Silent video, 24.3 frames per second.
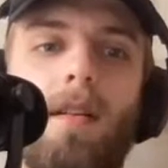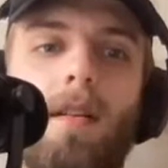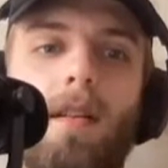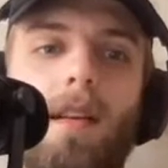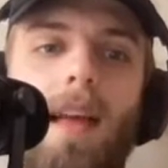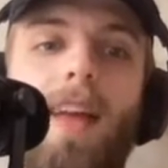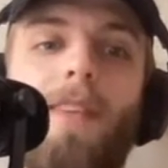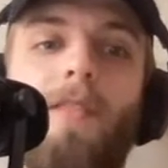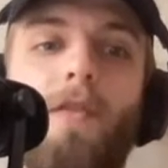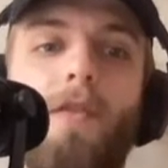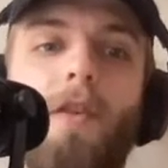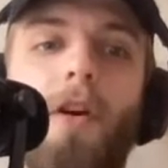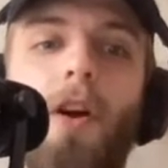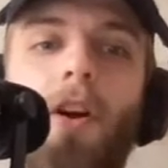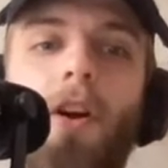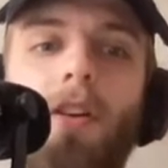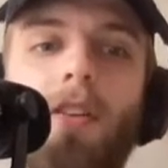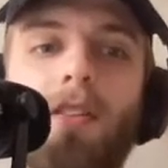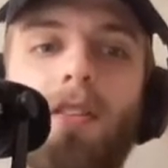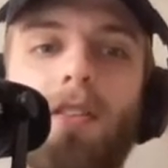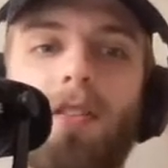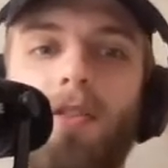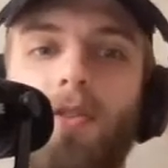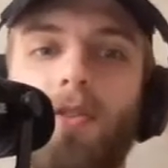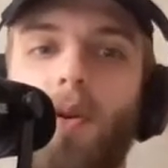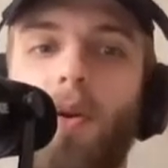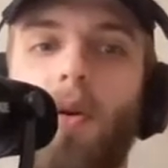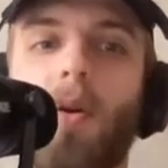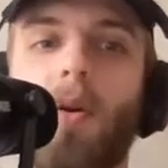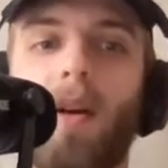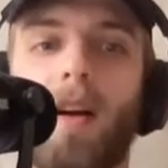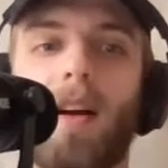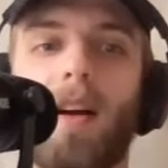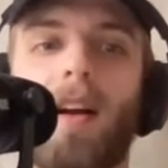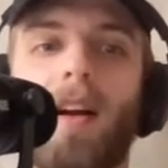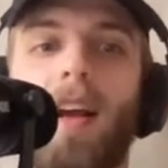At first,
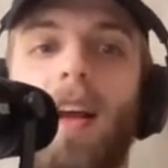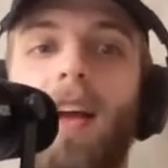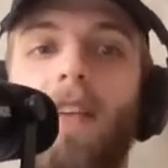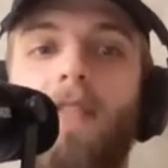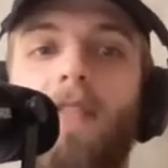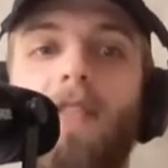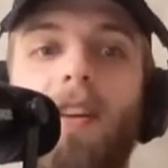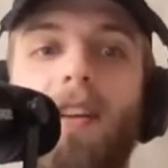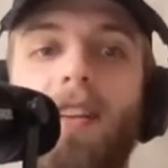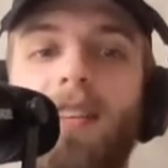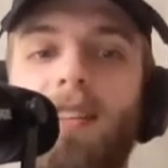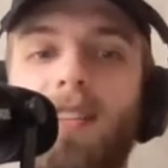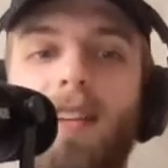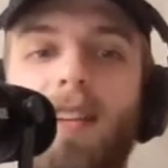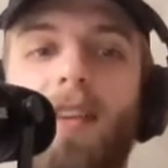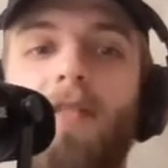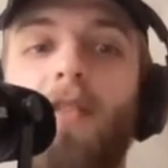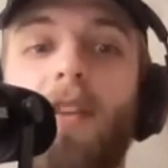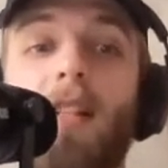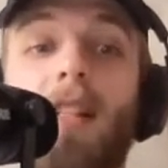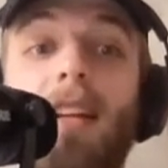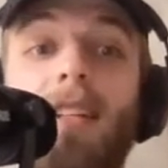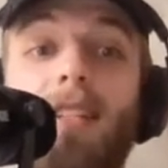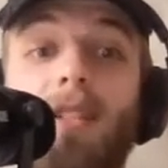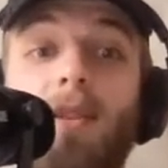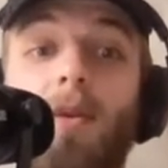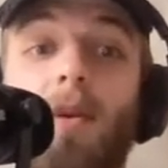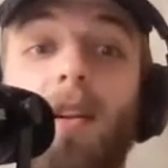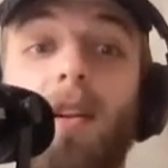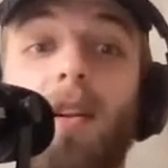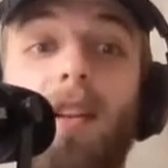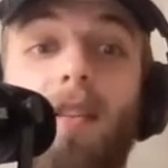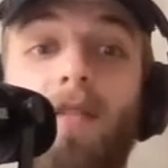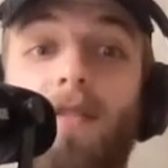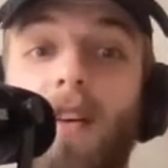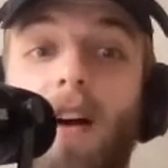sure. If he's if yeah. he lights the
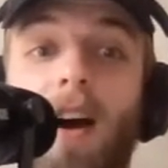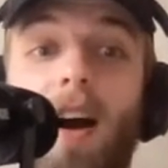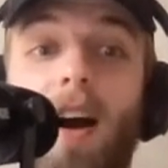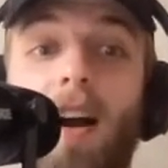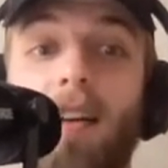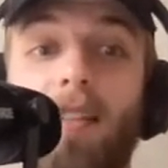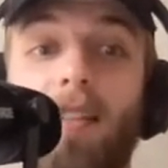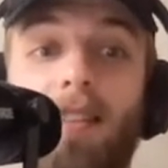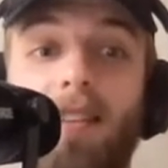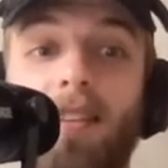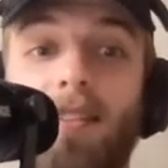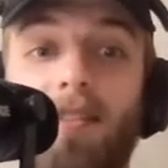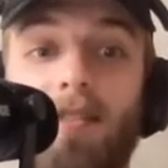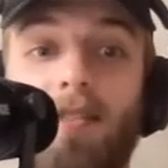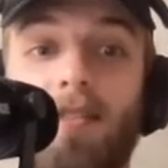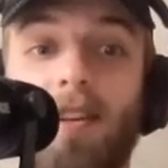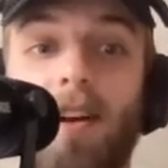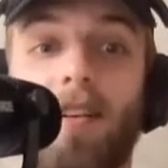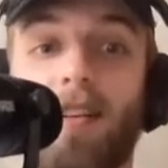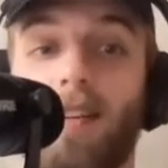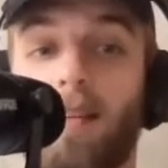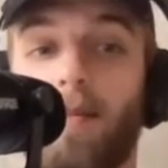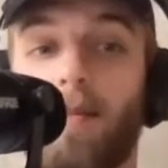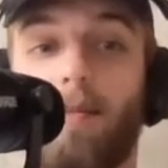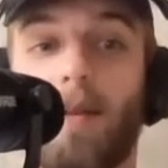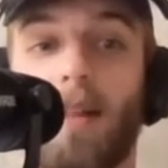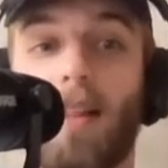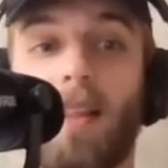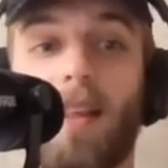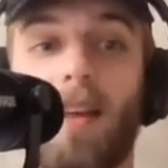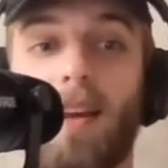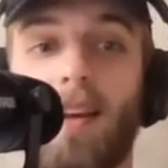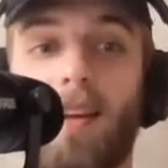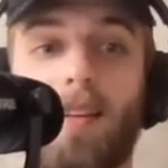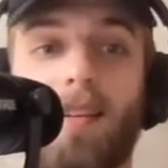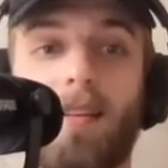world on fire, then you start him. But
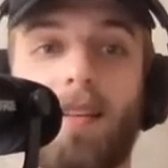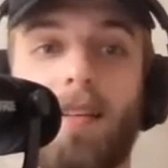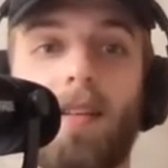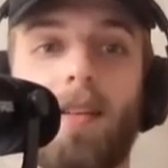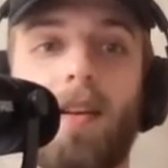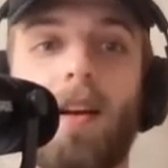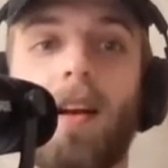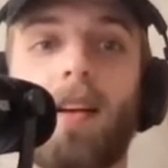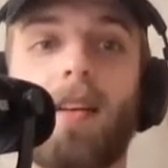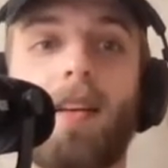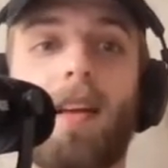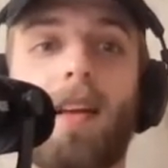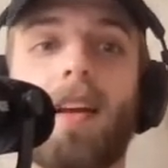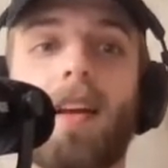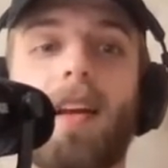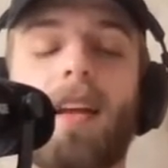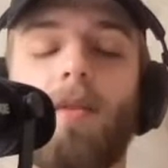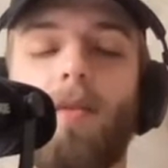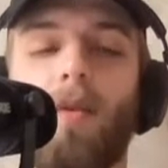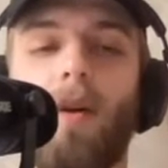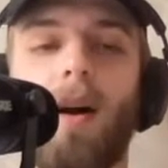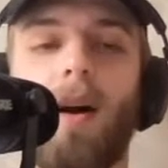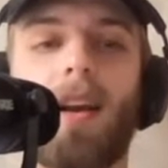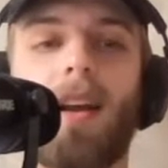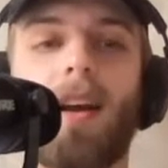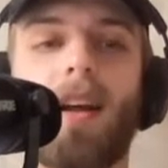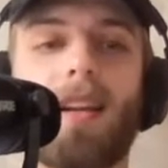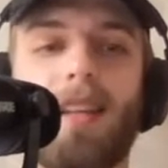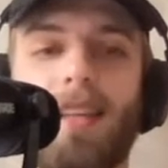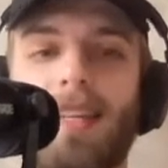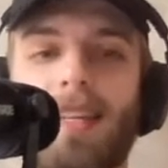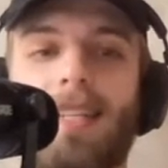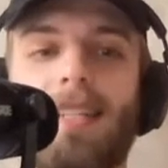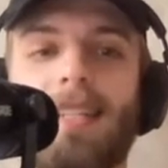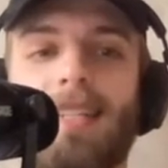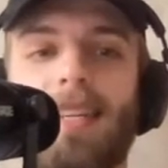like yeah. again, why not
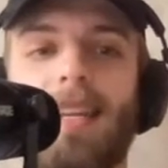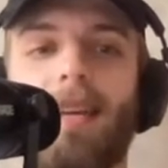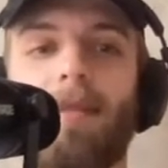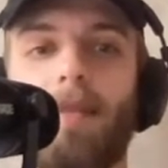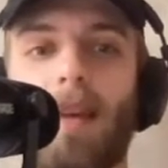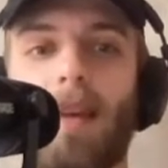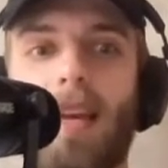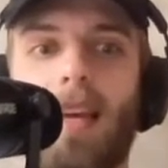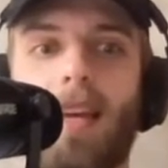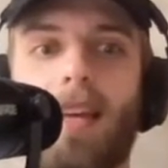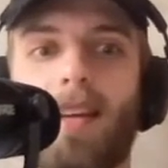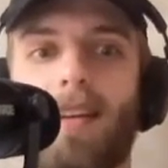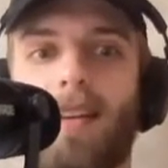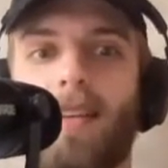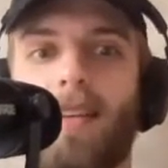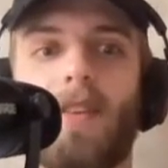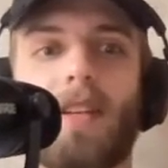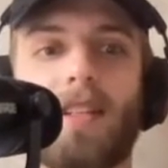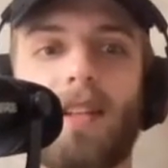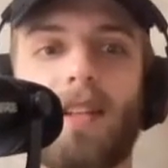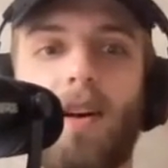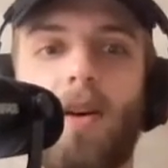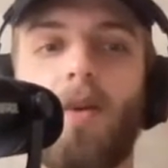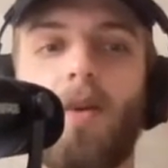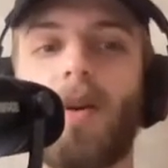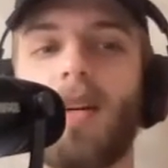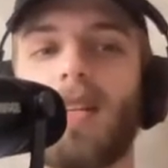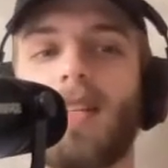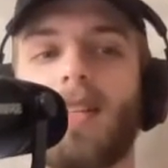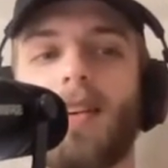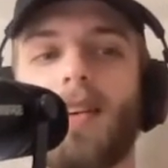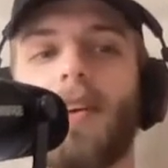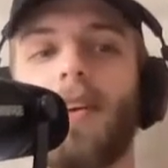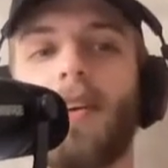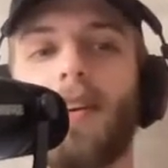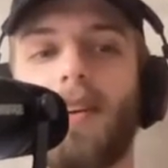ease him in? If he's
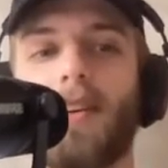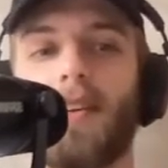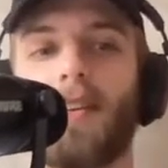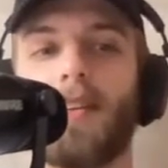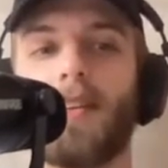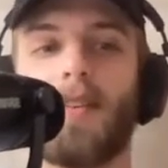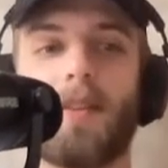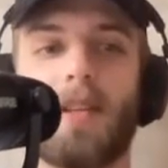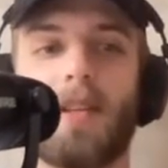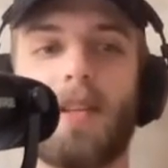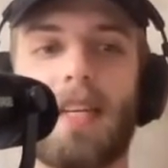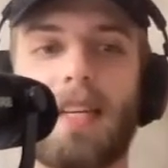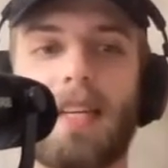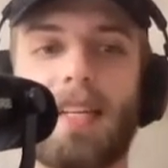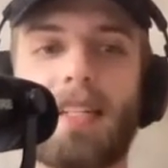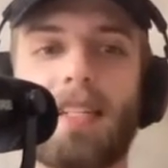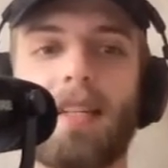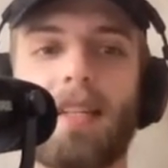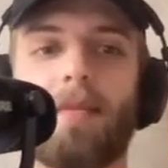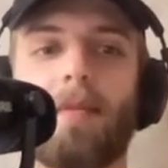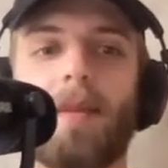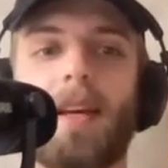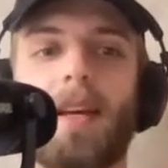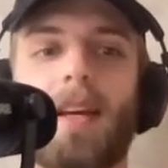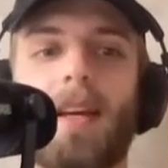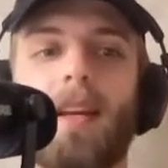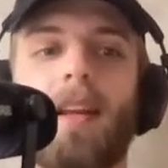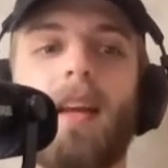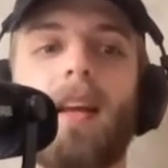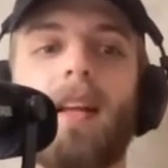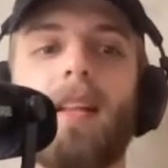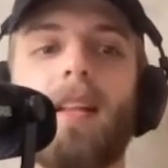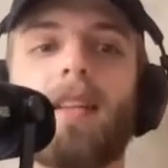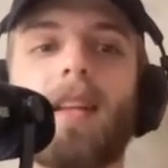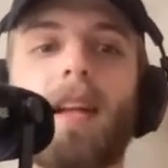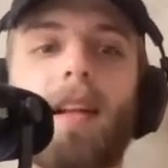always hurt, yeah. you ease him in.
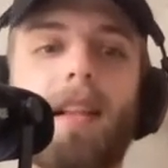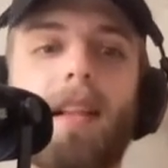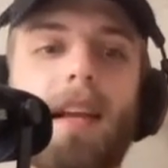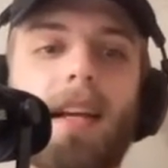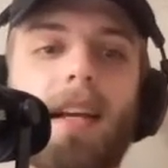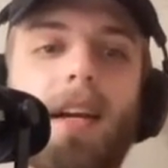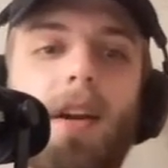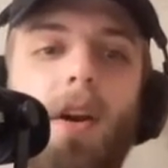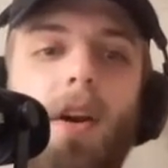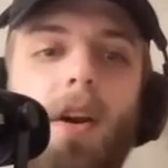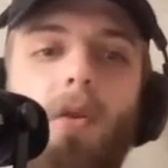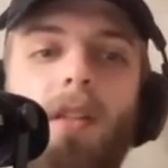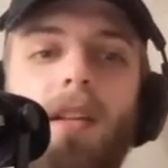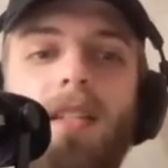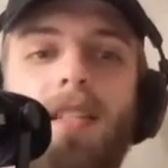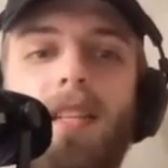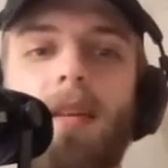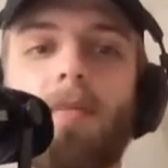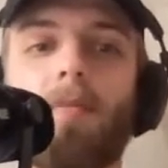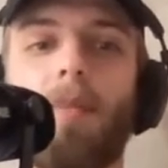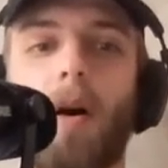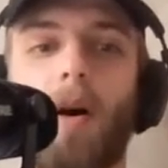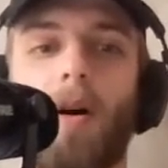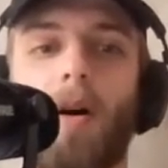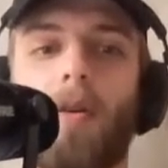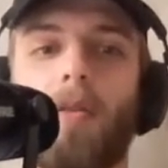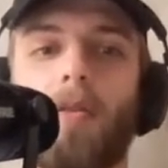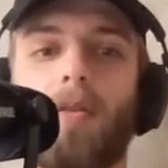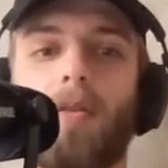So like an Oladipo,